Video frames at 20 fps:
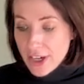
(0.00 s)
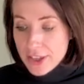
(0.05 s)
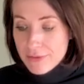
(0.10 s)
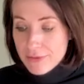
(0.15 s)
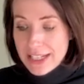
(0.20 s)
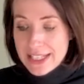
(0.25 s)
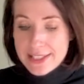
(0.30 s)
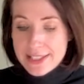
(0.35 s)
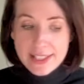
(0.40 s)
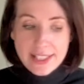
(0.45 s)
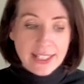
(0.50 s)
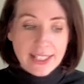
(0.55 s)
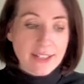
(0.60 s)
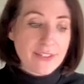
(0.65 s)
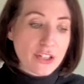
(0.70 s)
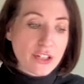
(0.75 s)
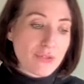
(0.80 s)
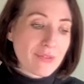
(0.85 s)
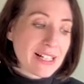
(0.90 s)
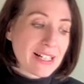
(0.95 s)
either resting, if
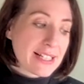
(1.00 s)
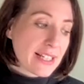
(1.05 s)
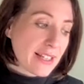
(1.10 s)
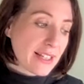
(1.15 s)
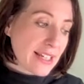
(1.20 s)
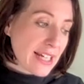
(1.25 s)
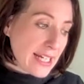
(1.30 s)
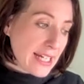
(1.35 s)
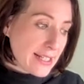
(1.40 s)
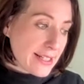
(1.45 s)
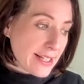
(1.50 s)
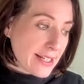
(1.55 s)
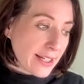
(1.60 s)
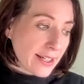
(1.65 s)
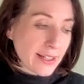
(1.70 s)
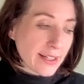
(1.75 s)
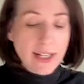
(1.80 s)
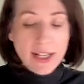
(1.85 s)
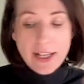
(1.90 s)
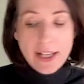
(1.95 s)
they're not resting, they're
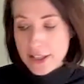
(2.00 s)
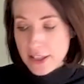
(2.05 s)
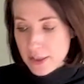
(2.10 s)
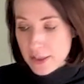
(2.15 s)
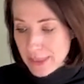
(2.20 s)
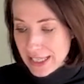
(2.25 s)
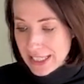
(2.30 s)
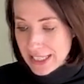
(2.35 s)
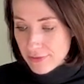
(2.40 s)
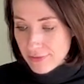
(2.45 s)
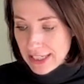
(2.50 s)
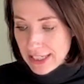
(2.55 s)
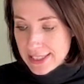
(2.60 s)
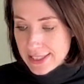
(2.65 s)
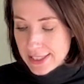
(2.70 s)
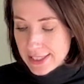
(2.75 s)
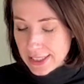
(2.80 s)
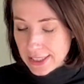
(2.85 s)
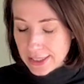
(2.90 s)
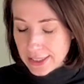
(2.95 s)
eating, then they're back to
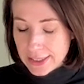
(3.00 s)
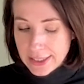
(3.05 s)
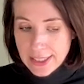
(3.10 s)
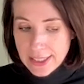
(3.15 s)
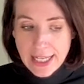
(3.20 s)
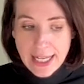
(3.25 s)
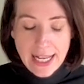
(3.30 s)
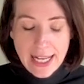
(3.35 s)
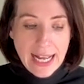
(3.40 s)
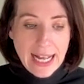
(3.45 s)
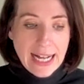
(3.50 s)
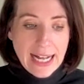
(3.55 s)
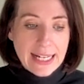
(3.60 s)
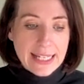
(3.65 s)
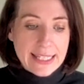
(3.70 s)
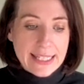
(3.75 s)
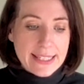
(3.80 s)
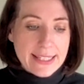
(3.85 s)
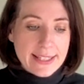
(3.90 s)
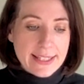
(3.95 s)
resting.
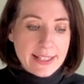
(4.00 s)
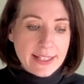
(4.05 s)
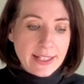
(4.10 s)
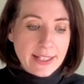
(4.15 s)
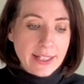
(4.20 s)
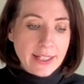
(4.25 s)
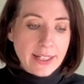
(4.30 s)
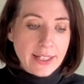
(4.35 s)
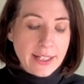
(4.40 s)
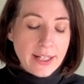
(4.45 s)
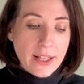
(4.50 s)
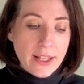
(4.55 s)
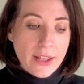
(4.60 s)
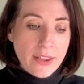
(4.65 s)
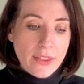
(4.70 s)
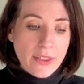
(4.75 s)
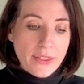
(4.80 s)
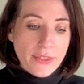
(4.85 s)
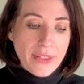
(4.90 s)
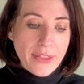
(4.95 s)
And
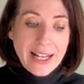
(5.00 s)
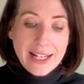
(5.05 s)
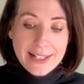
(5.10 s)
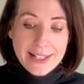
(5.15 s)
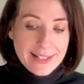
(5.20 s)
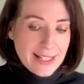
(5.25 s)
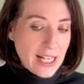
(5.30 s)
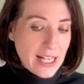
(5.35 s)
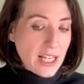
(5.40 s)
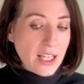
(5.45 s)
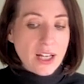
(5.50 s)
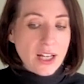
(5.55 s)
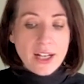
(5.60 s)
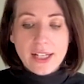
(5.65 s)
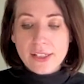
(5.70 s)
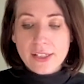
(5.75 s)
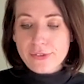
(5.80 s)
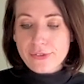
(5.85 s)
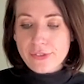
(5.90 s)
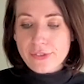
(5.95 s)
that is their
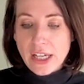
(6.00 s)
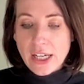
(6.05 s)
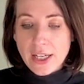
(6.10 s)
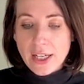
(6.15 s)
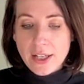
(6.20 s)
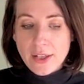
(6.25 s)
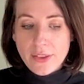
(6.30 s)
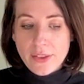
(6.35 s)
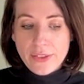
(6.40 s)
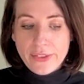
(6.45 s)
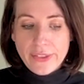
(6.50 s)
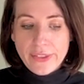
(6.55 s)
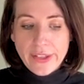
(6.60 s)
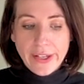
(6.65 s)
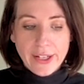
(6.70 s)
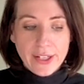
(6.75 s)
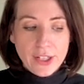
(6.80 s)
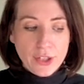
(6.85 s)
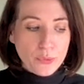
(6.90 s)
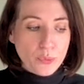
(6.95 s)
life.
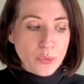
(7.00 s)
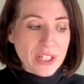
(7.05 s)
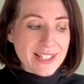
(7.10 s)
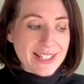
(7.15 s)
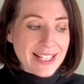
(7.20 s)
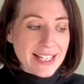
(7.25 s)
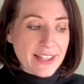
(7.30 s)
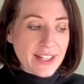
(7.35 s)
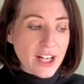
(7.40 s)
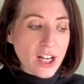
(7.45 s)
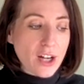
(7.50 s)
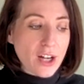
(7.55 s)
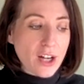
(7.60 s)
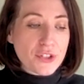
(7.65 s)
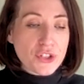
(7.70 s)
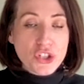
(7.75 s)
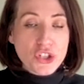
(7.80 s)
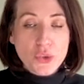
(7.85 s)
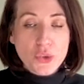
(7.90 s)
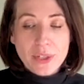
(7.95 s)
We see that
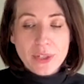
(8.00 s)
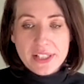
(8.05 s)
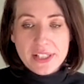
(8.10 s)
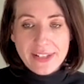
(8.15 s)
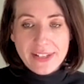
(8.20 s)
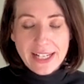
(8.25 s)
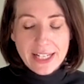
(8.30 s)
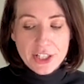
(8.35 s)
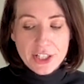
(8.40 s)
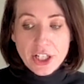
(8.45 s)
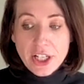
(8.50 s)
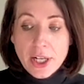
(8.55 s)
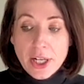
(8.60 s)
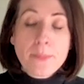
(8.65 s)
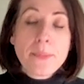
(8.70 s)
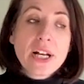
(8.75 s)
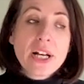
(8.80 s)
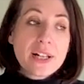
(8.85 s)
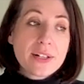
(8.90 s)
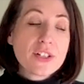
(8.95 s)
after 2 weeks of age,
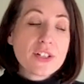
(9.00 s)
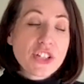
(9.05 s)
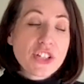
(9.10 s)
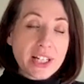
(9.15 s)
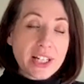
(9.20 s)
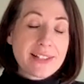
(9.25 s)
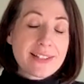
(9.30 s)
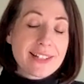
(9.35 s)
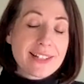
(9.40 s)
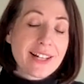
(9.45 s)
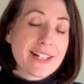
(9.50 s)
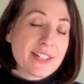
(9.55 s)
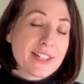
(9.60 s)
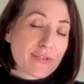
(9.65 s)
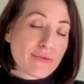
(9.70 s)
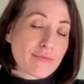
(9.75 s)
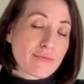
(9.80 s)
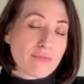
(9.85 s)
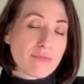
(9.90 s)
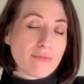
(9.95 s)
but chickens like
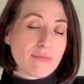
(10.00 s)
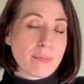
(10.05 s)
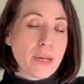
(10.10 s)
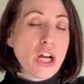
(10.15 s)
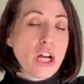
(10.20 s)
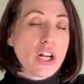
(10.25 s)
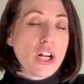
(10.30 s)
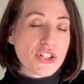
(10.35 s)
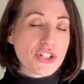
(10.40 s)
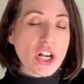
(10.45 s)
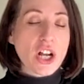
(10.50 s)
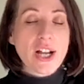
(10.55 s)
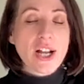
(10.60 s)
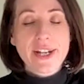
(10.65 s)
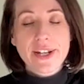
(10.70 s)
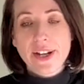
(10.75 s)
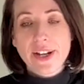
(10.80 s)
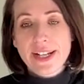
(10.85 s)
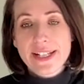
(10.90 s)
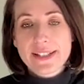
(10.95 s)
to perch high
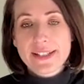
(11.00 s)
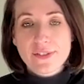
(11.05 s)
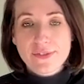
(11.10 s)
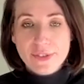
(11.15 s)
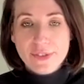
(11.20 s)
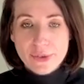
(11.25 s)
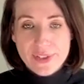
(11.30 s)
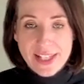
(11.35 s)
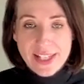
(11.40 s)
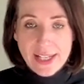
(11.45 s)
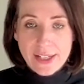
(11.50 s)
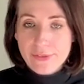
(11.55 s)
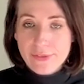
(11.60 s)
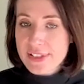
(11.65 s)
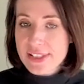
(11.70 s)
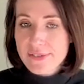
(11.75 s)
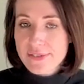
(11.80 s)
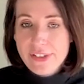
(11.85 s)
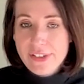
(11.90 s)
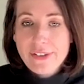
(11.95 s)
at night to feel safe.
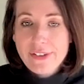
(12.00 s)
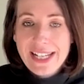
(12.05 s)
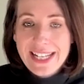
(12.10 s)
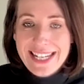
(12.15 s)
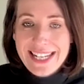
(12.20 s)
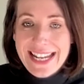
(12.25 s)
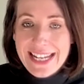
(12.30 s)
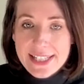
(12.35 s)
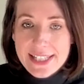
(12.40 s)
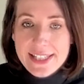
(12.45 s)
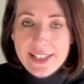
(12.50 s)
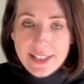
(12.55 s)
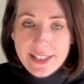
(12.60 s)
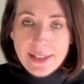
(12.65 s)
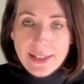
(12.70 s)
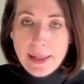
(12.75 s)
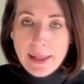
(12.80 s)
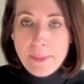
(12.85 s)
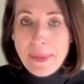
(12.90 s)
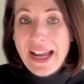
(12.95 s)
It's a very innate
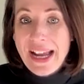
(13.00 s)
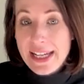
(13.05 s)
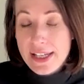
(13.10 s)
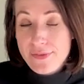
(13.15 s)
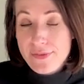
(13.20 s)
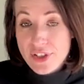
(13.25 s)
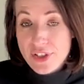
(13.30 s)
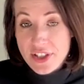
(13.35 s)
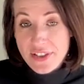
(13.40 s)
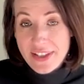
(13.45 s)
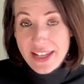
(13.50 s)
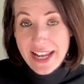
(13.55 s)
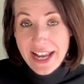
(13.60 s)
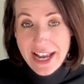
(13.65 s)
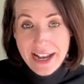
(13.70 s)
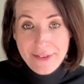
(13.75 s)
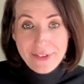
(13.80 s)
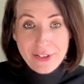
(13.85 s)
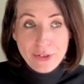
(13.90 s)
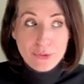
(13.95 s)
behaviour that they
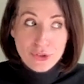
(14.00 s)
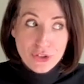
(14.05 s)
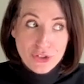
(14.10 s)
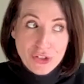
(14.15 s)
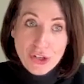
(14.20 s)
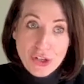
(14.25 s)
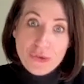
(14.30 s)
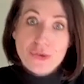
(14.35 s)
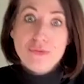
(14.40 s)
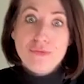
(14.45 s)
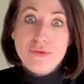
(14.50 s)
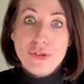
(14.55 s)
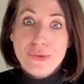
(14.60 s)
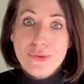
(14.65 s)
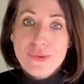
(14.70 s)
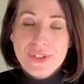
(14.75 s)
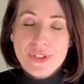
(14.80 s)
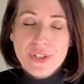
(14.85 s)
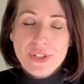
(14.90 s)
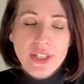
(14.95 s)
have. They'll just go to
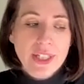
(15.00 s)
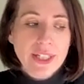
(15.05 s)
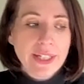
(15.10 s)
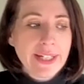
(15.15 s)
roost.